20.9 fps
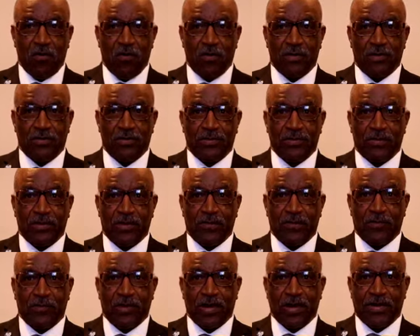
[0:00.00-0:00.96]
on
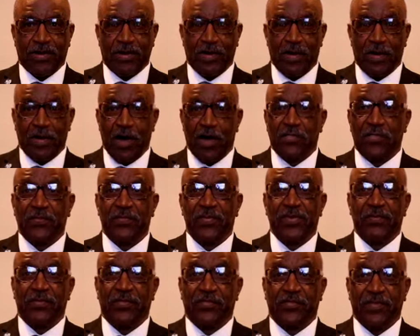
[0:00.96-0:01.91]
uh, what
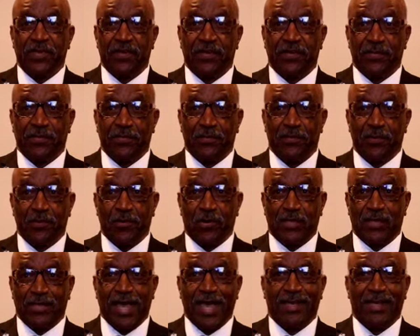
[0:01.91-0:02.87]
other people think of the
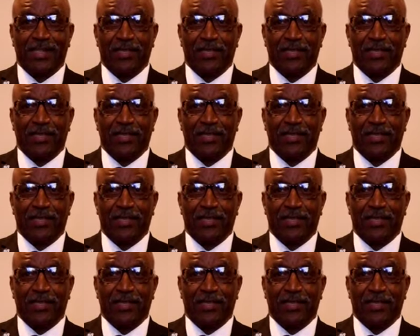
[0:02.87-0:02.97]
book,